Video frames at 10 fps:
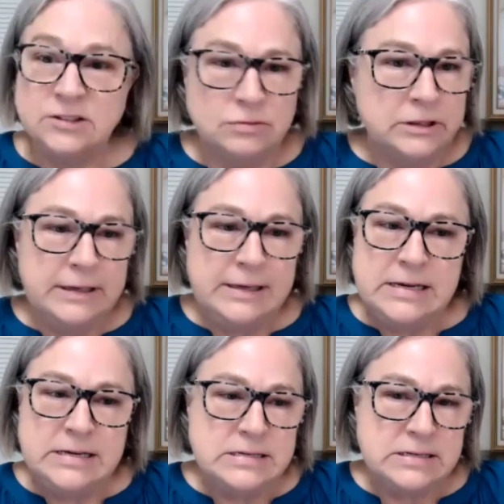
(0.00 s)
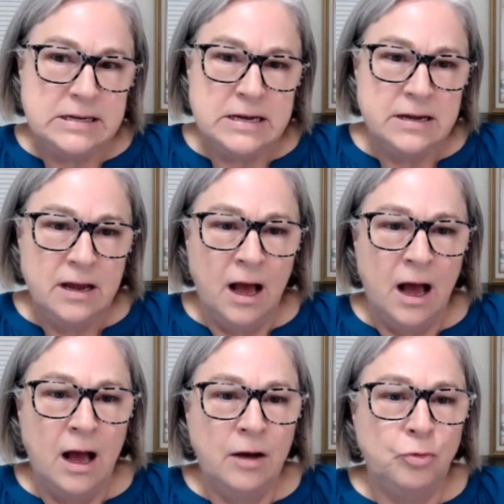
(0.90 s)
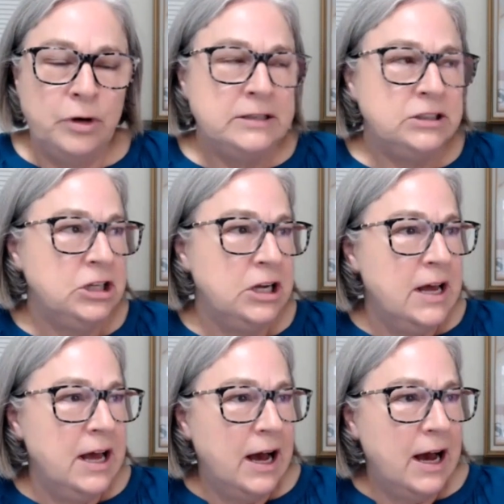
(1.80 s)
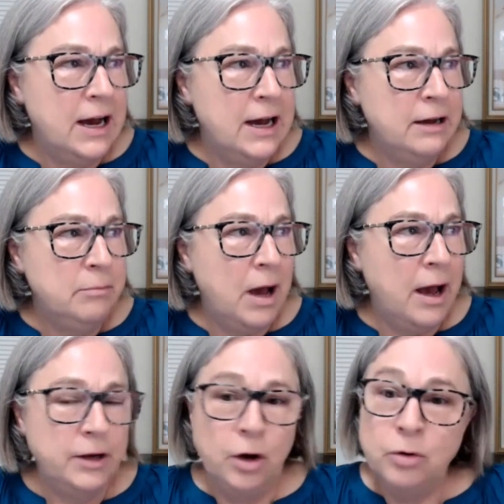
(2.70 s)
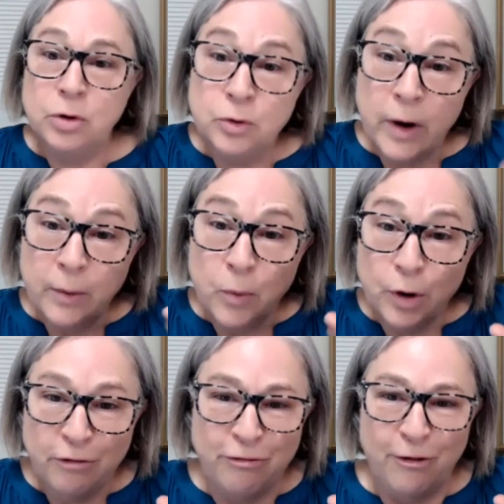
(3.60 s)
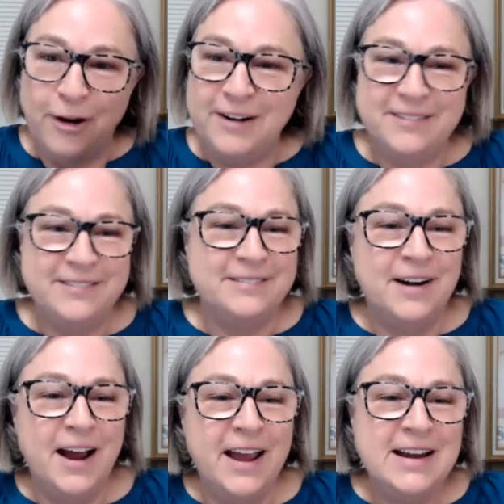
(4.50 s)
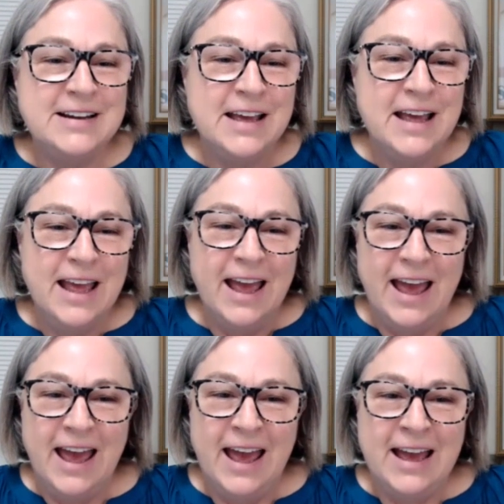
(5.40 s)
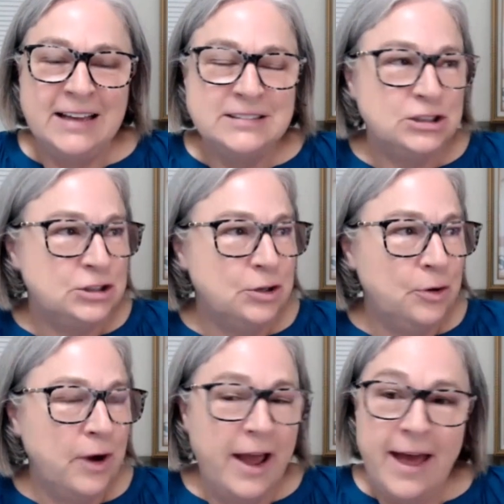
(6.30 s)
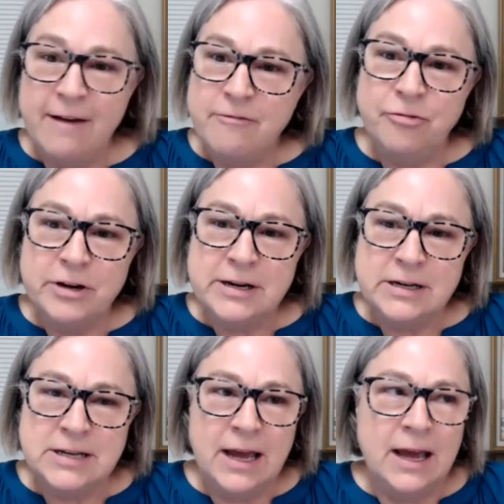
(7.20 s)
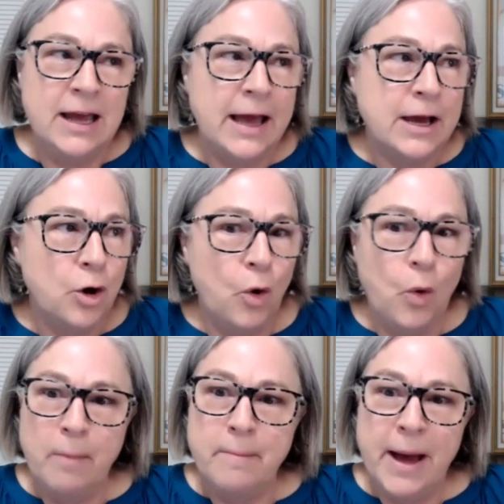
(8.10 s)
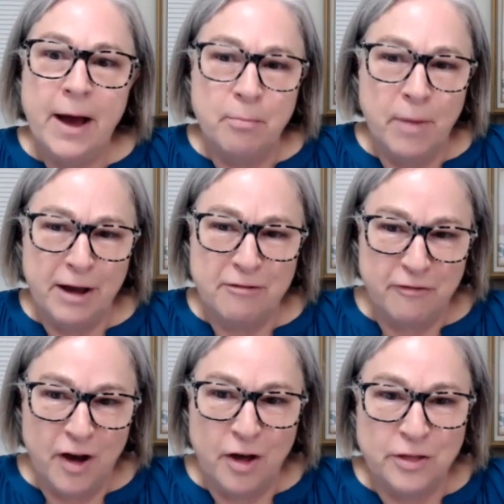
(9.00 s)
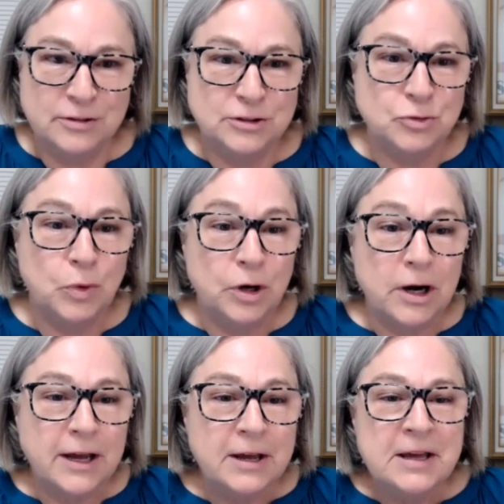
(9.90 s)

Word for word: really easy, uh, Rich. Um, I know who I work for, right? And so every day I go about my father's work.